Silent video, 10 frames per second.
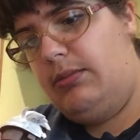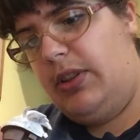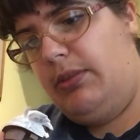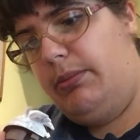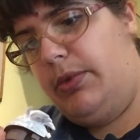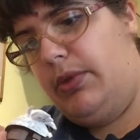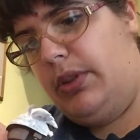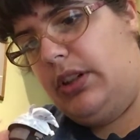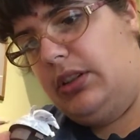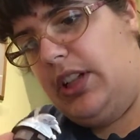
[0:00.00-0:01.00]
be
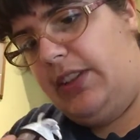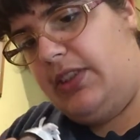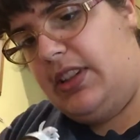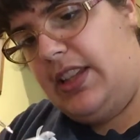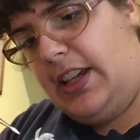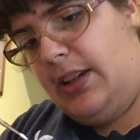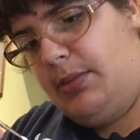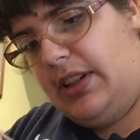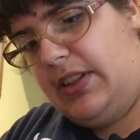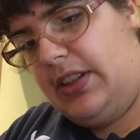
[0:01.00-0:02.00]
going on live today,
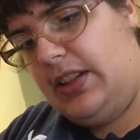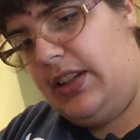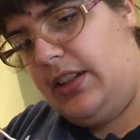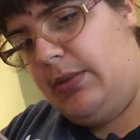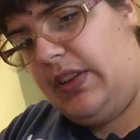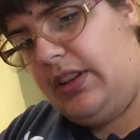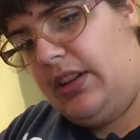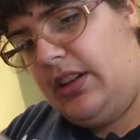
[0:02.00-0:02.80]
but I was